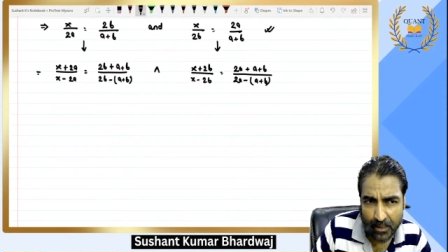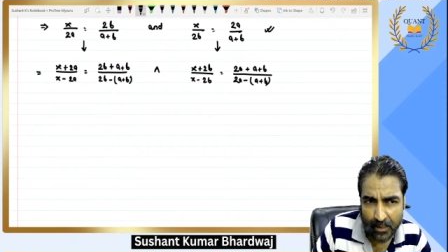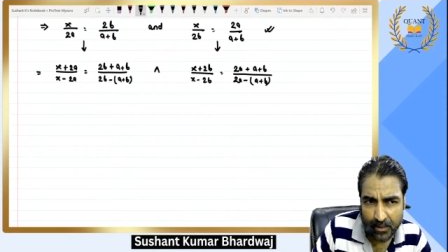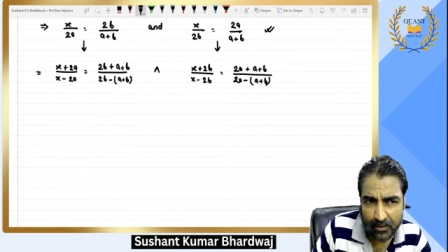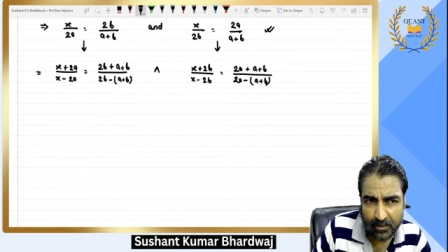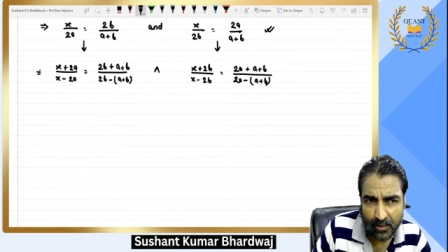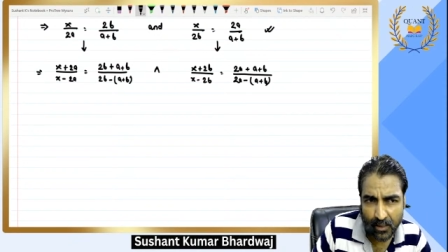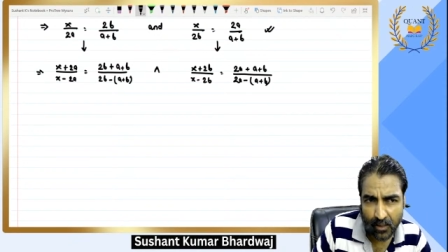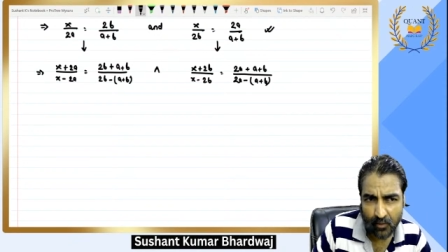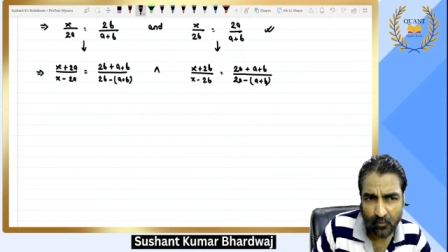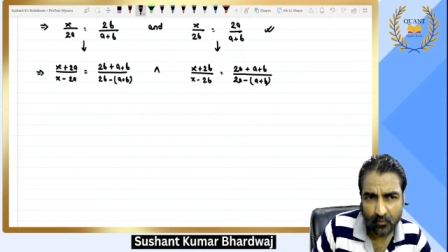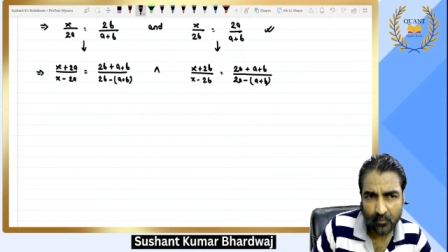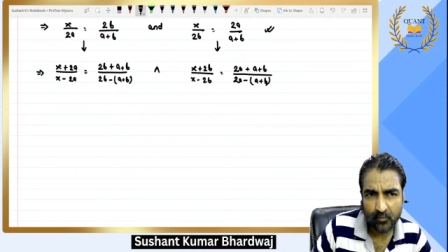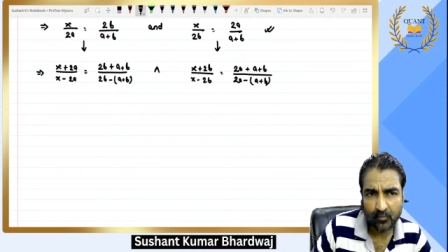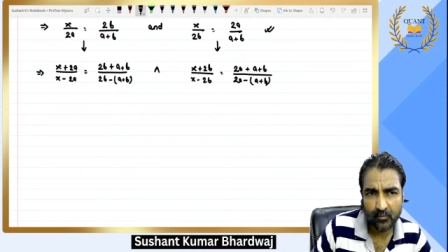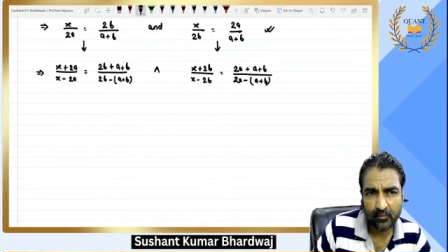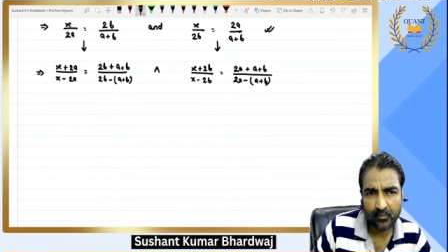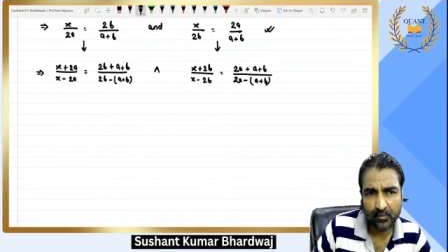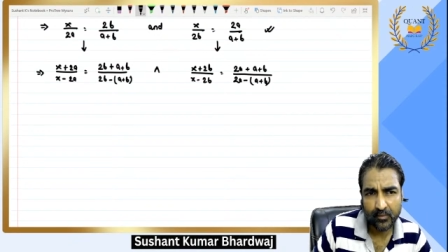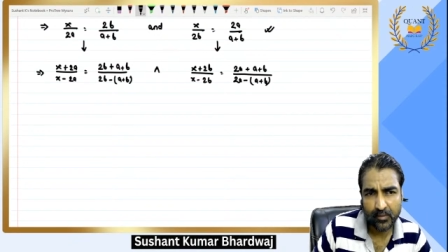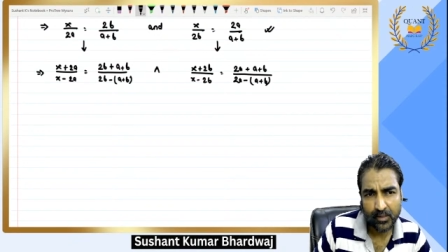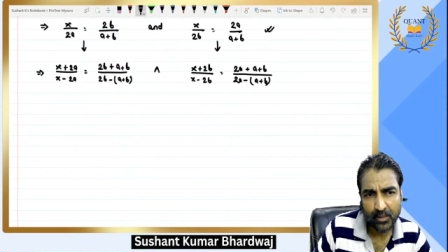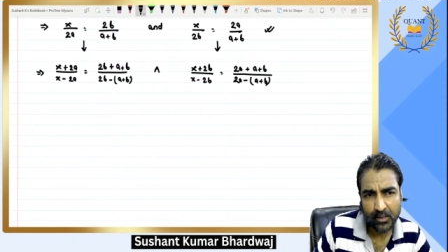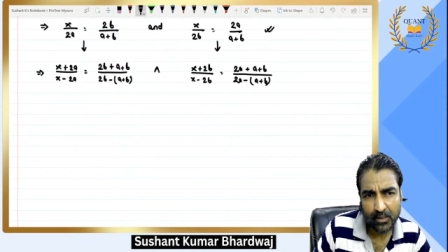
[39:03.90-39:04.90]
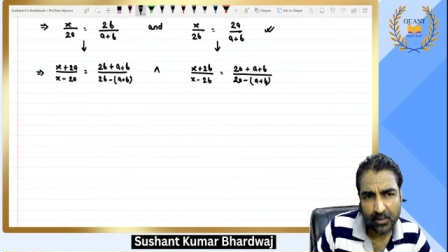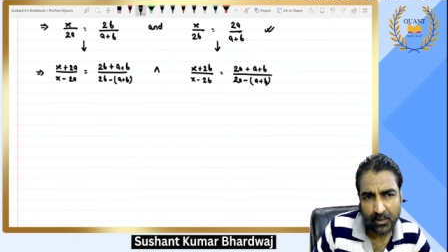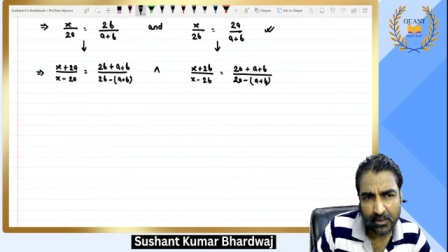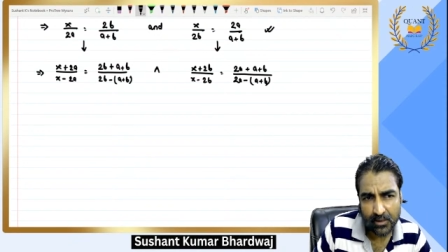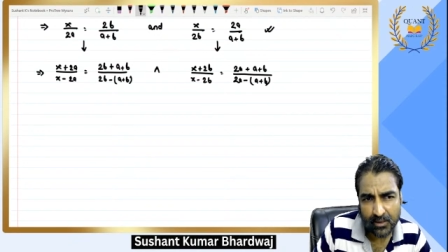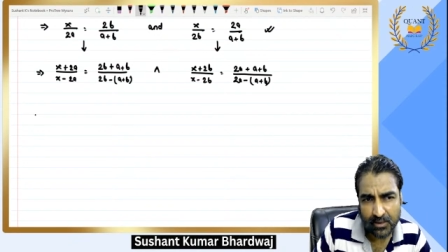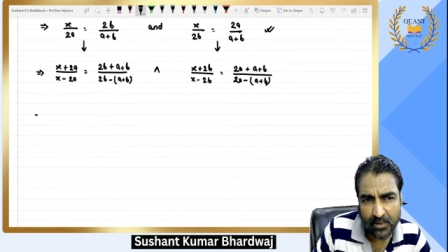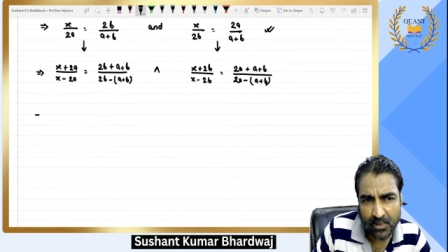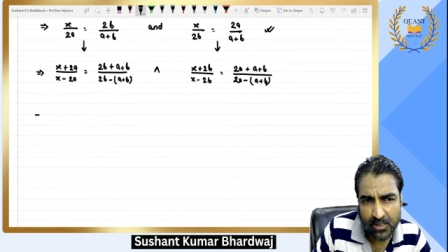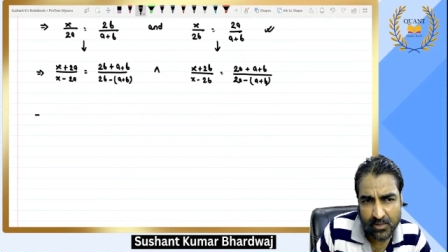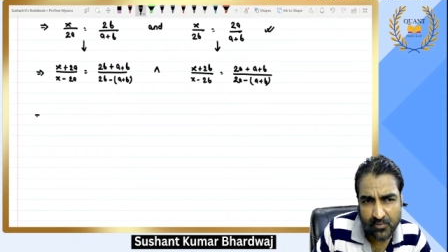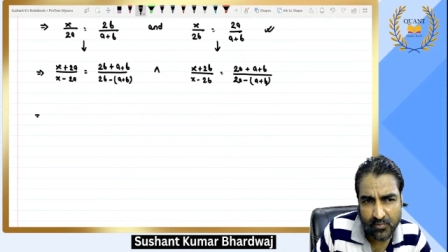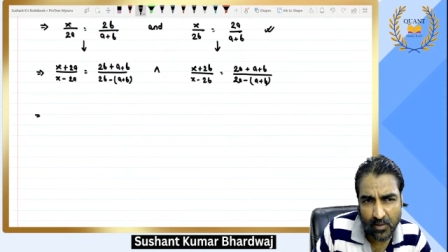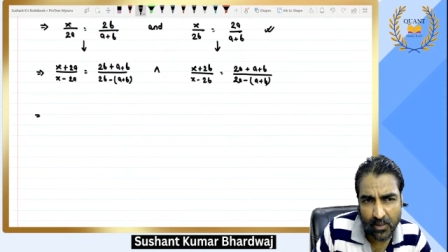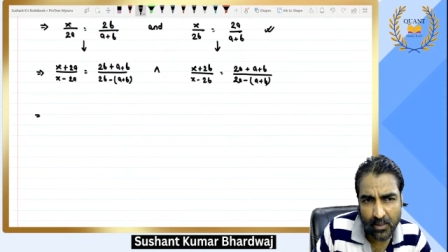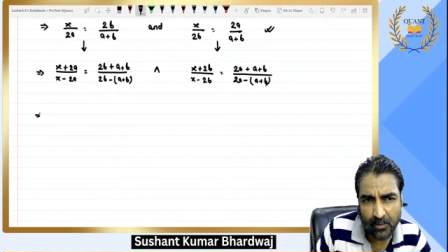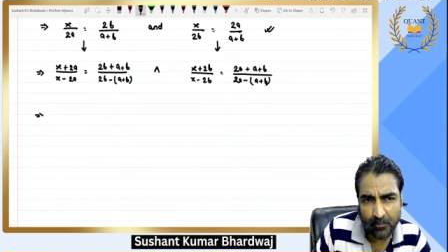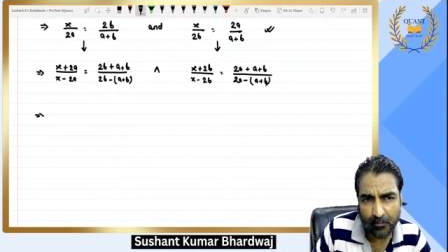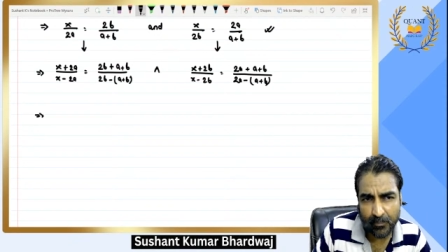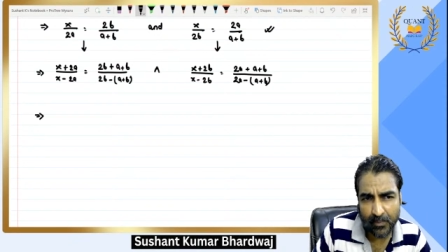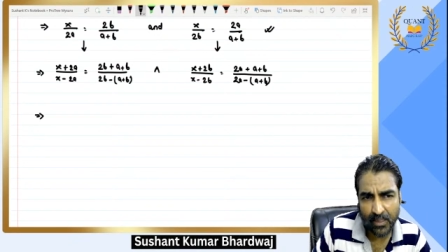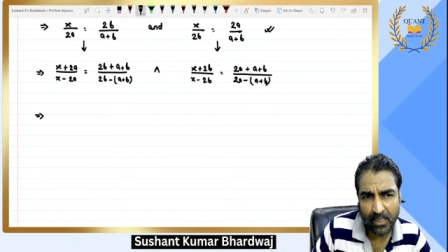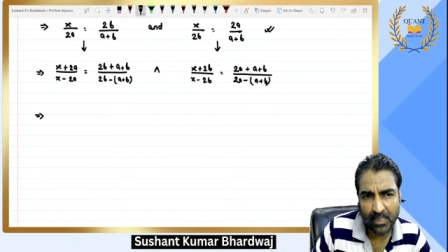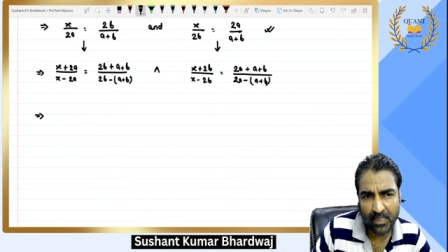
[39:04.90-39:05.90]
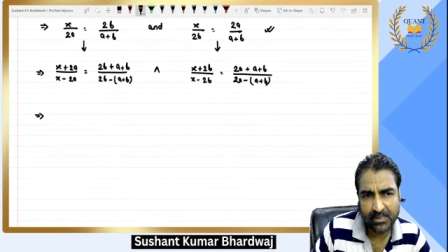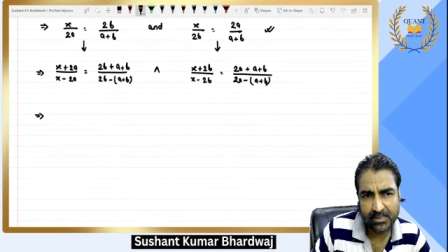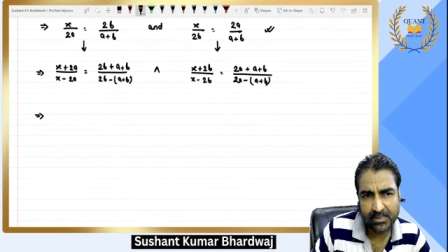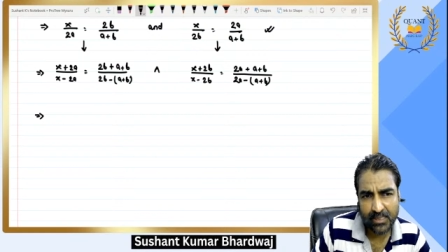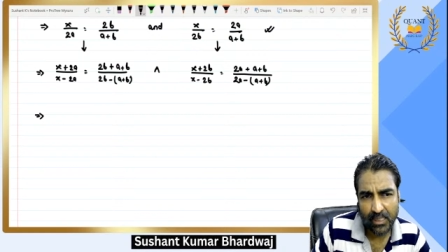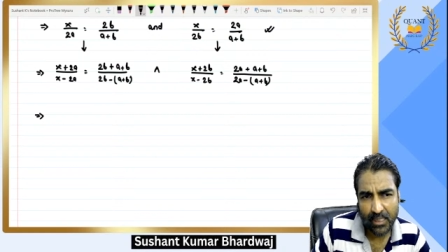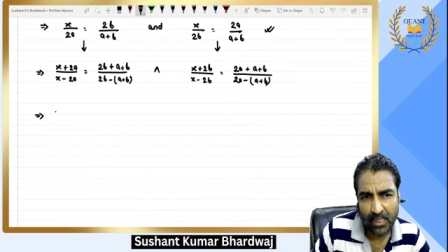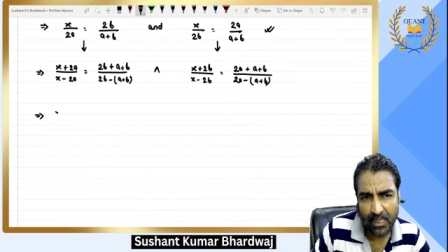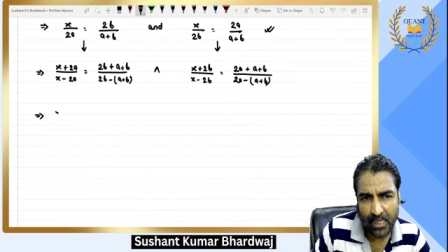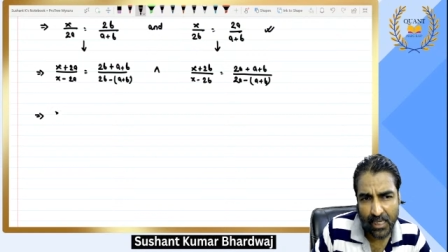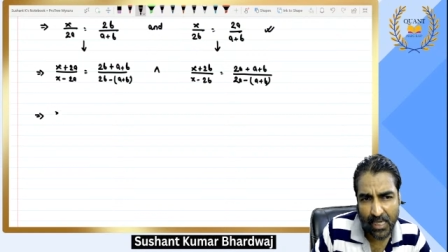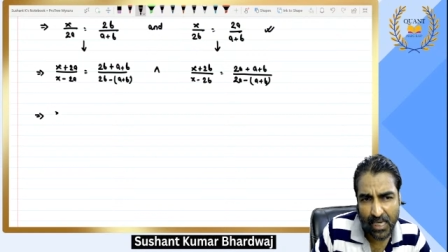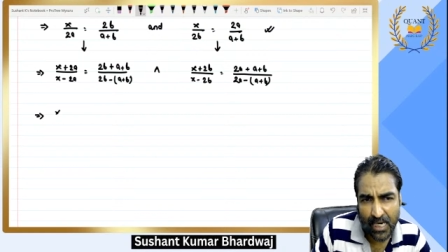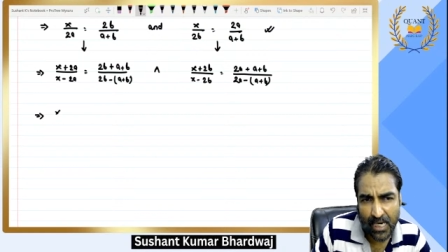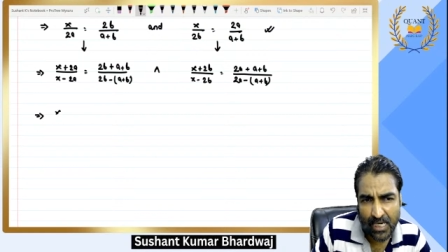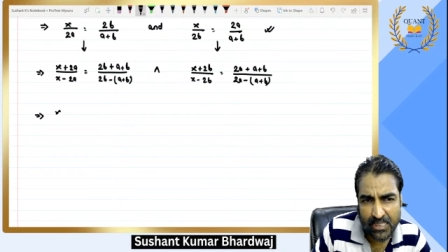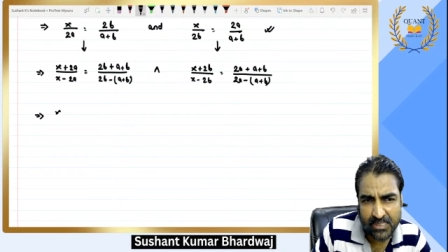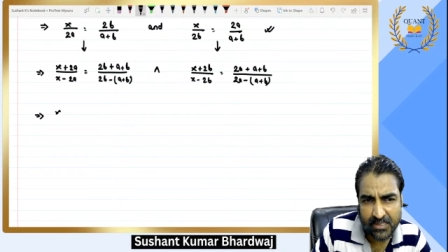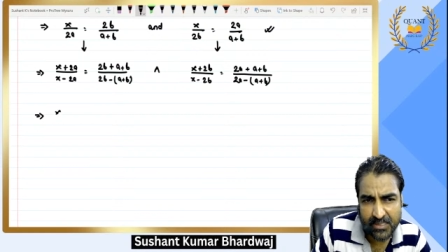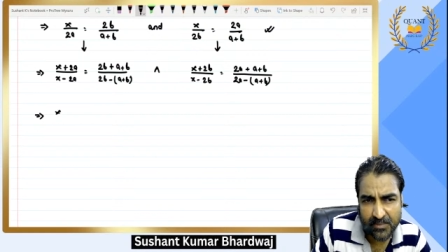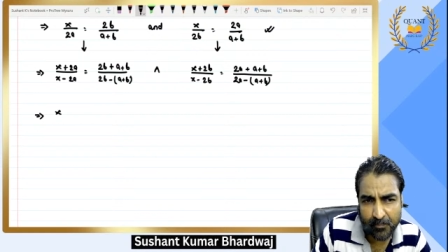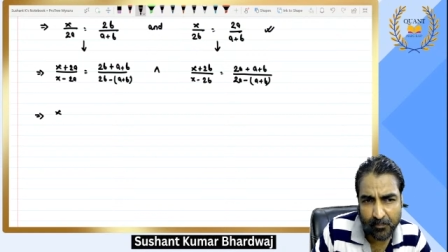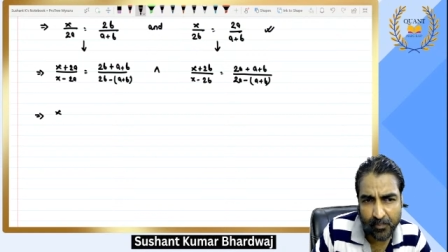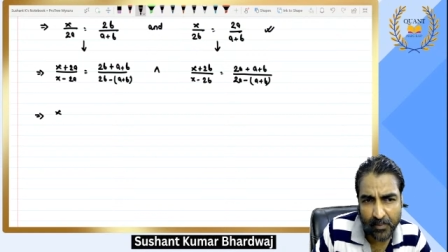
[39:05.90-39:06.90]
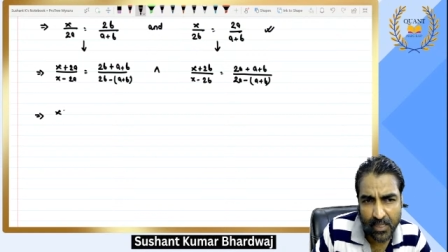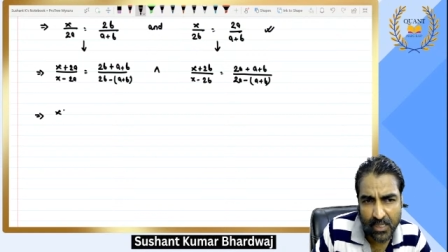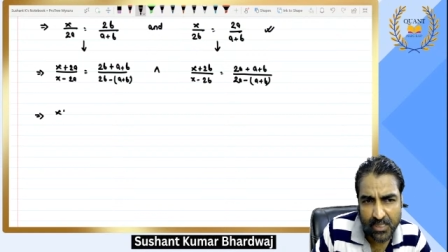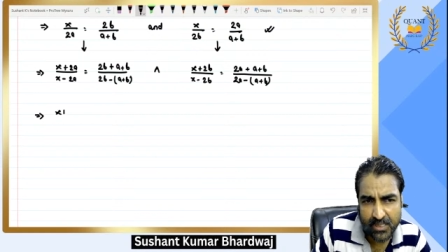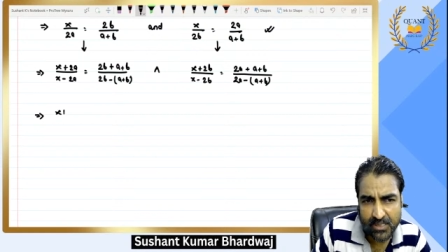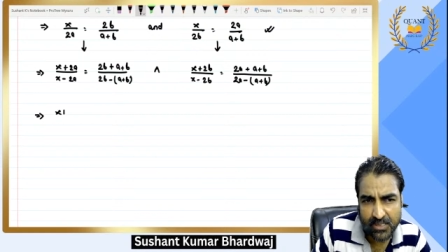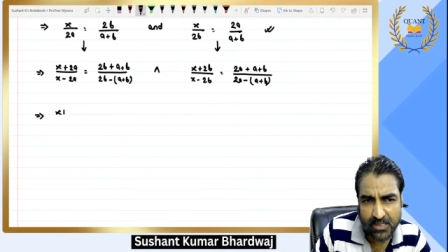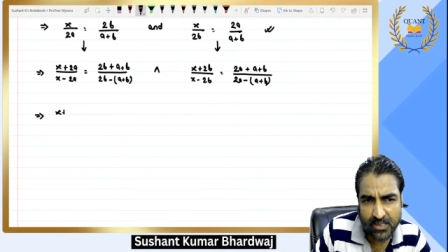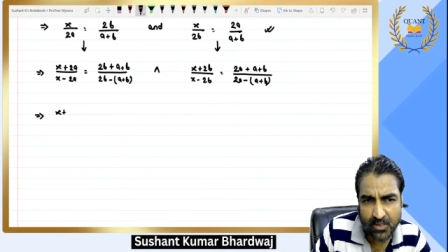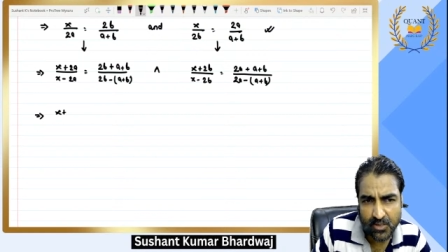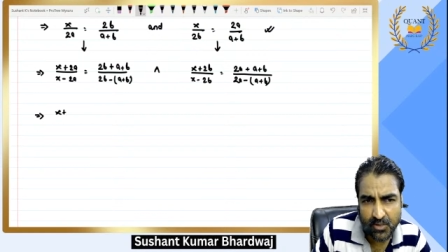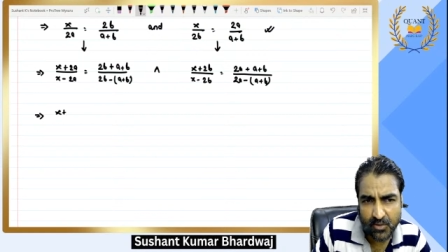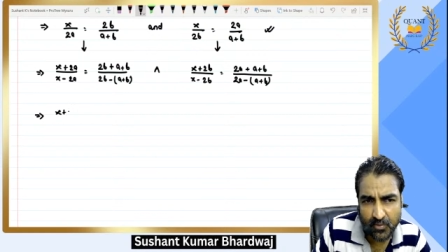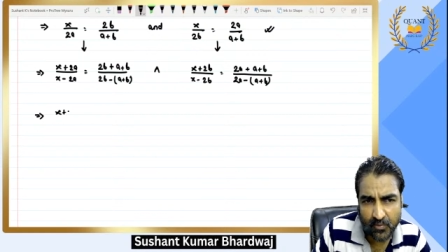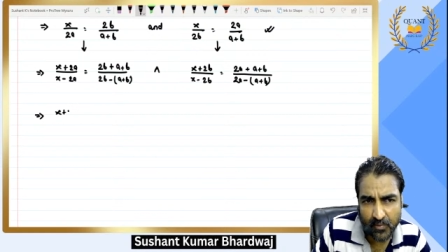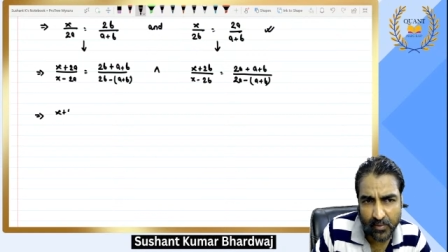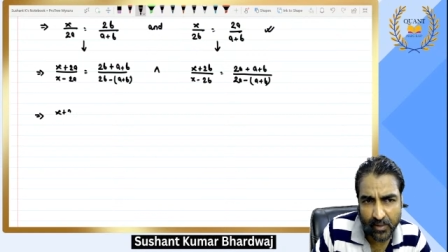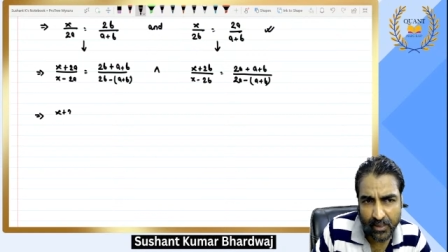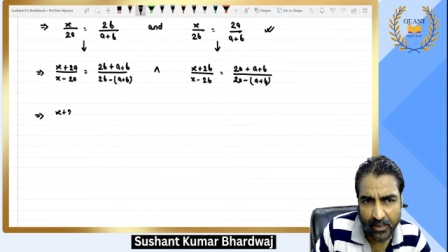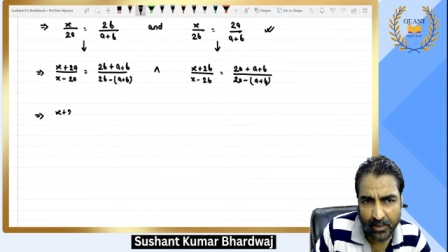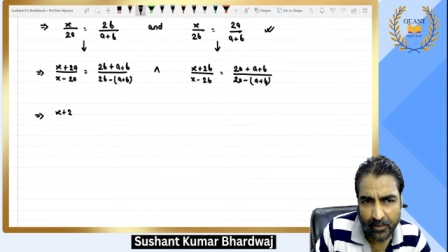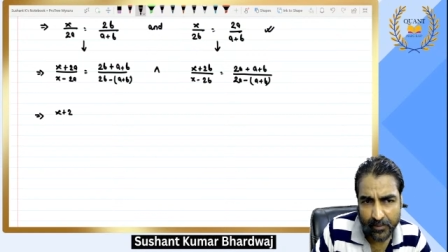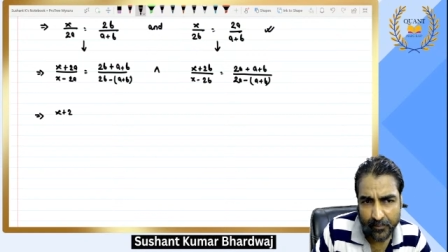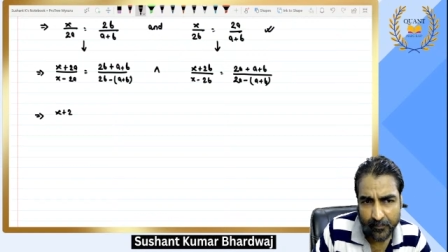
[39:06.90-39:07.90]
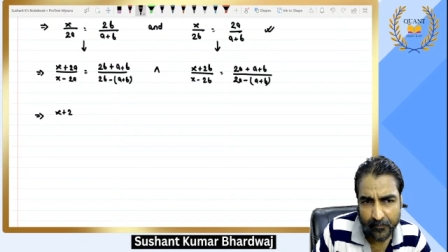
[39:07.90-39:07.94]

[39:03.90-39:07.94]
Now, this will implies x plus 2a